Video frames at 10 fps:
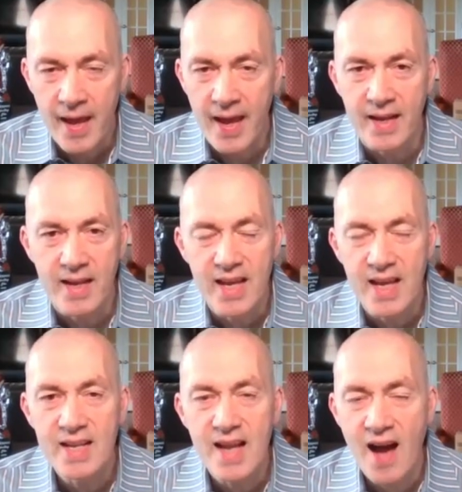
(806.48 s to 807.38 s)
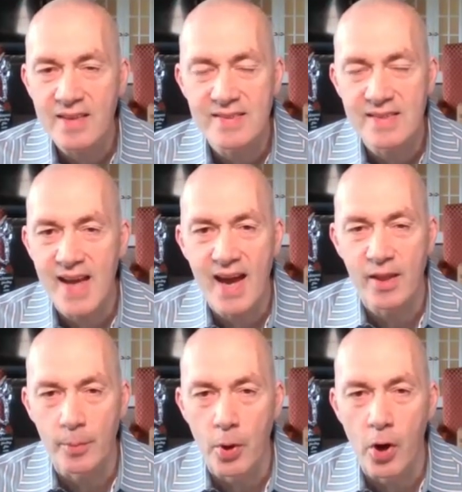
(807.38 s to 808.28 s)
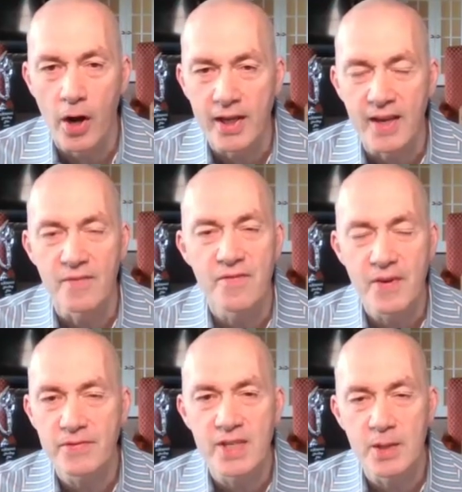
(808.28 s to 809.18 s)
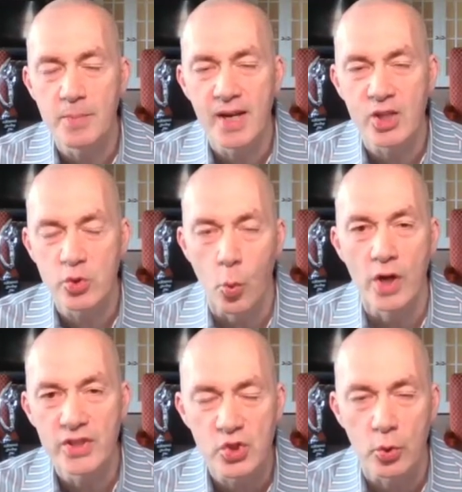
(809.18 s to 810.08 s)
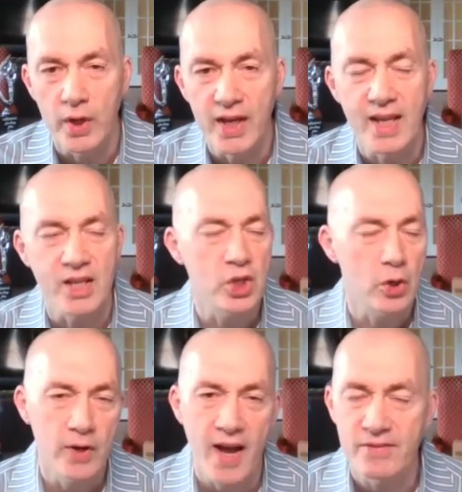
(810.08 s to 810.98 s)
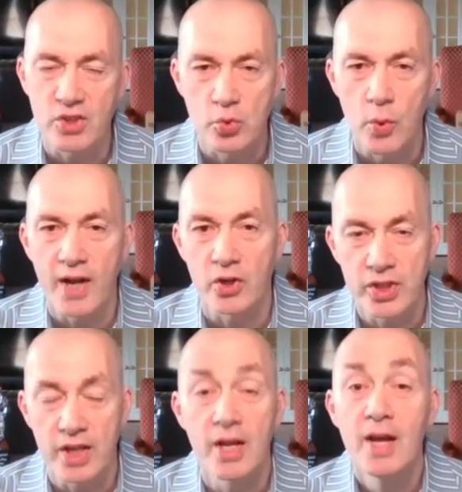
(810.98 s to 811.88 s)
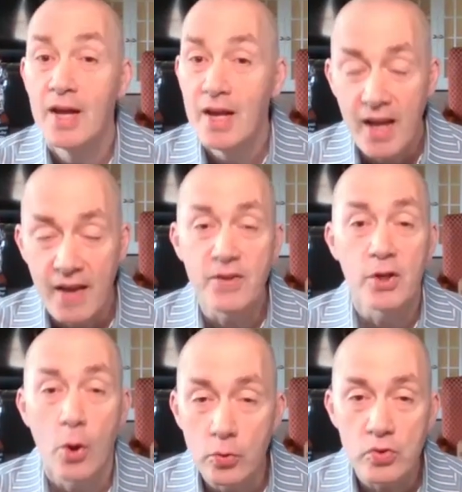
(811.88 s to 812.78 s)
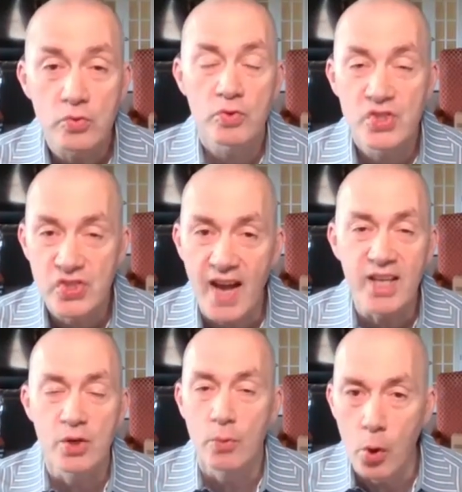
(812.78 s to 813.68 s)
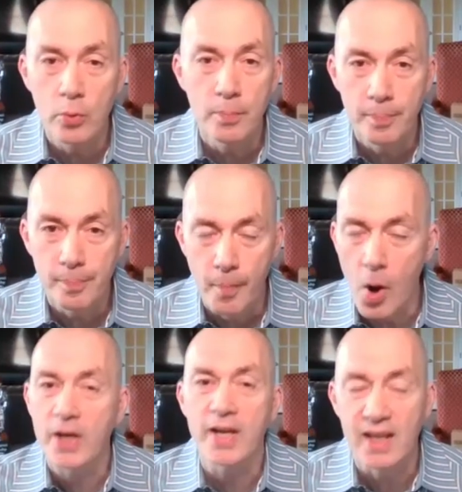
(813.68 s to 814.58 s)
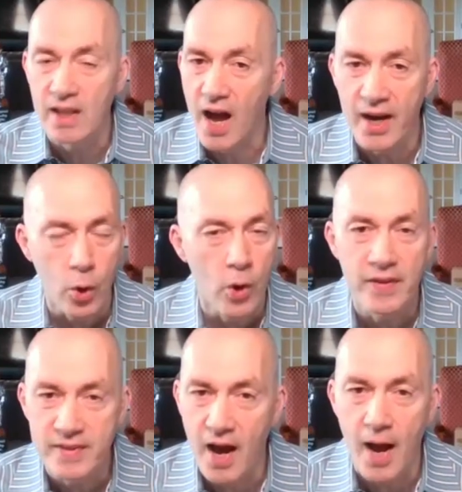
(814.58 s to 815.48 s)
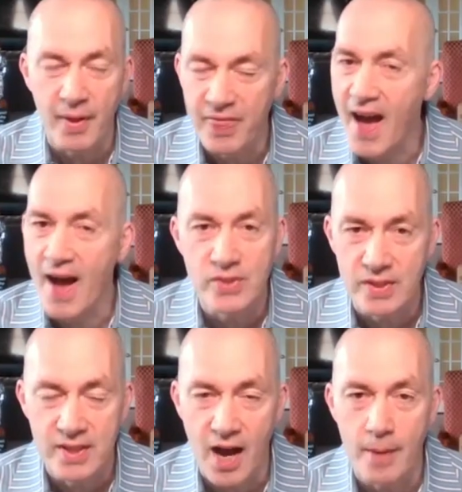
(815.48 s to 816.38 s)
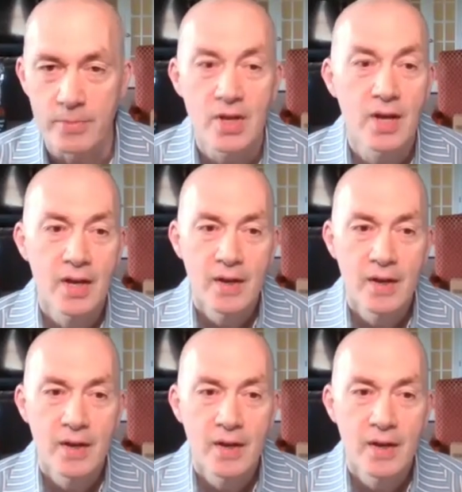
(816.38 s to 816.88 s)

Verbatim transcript: and he knocks this out of the park in 15 minutes once a week, and you don't have to sweat or shake if you don't recite your own marketing line all the time, a thousand times,